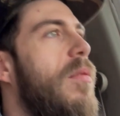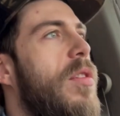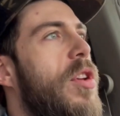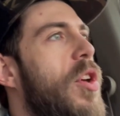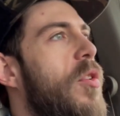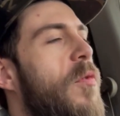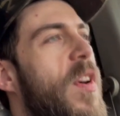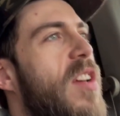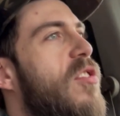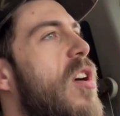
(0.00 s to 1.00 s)
you
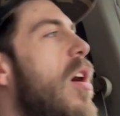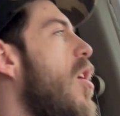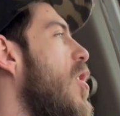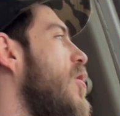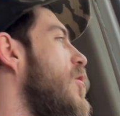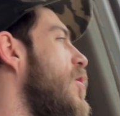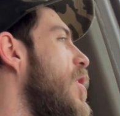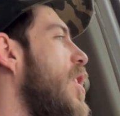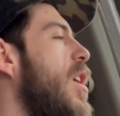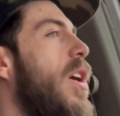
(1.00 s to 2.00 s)
fix cars
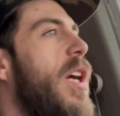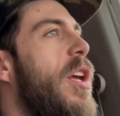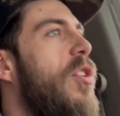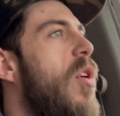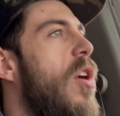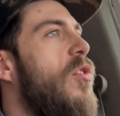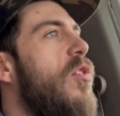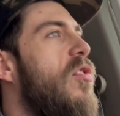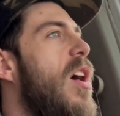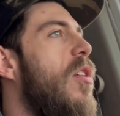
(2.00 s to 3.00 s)
and you also
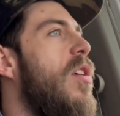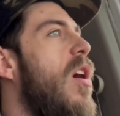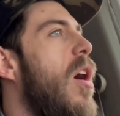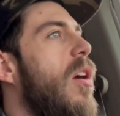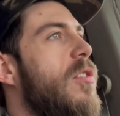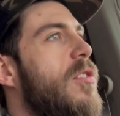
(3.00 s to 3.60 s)
sell cars.